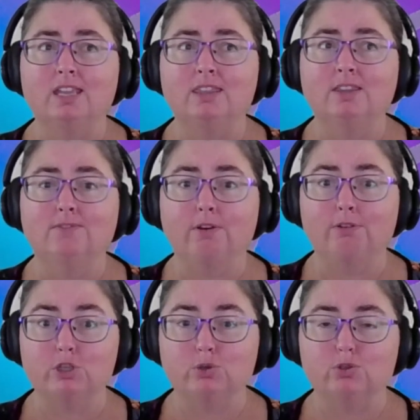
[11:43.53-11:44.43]
in the
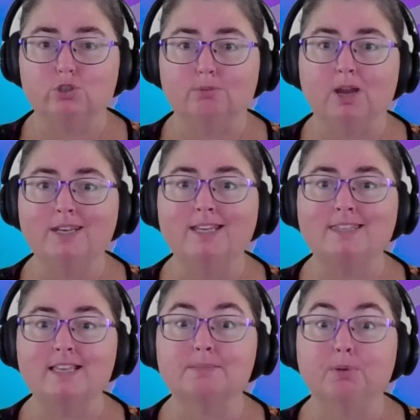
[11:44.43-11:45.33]
very short term. I
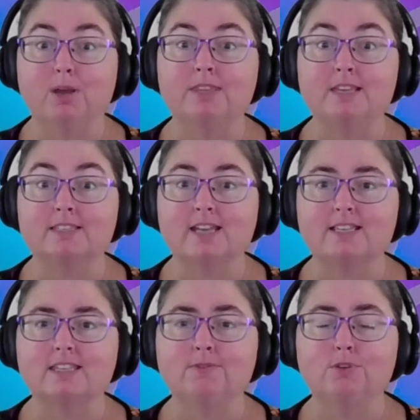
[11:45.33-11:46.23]
need these by these
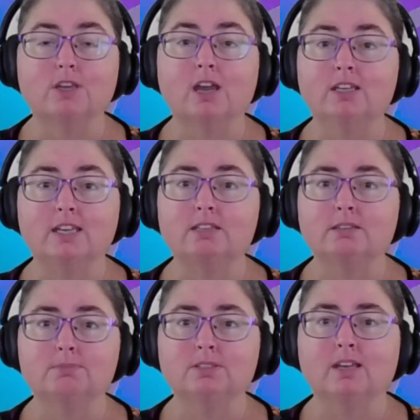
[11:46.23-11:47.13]
dates. If you can't
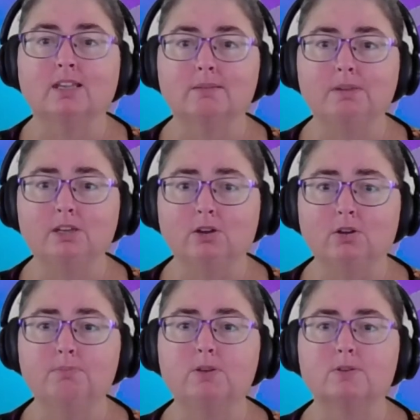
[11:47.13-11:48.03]
get them done, let me
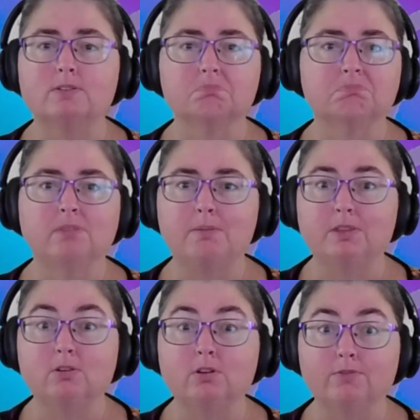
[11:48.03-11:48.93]
know because
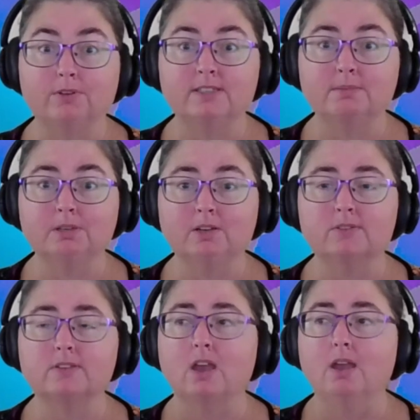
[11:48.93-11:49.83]
maybe they'll go find someone
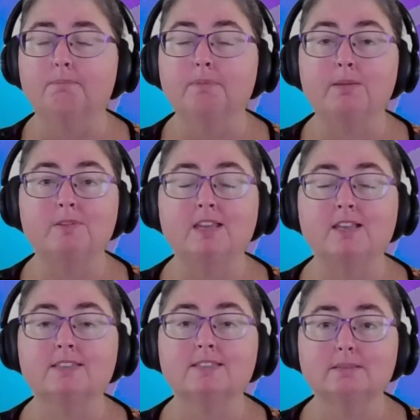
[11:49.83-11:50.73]
else. Maybe they
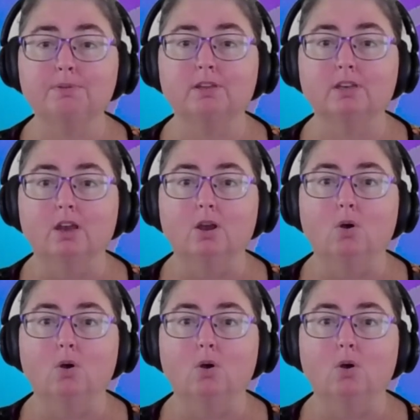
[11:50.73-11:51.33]
can skip it.